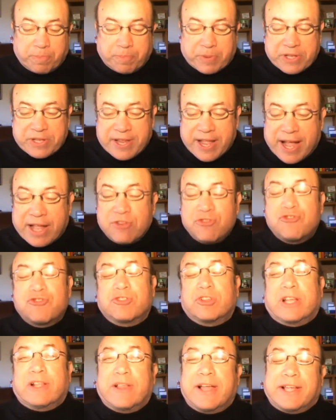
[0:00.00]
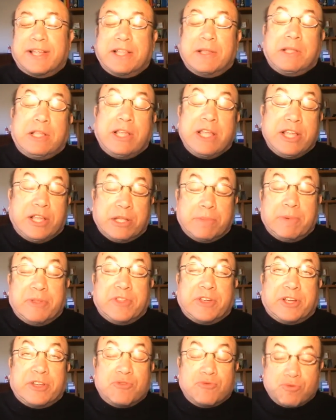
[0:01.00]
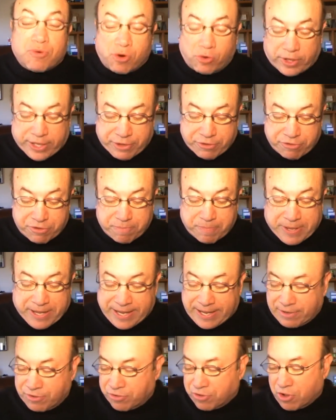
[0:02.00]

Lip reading: potentially like he could be the controlling speed.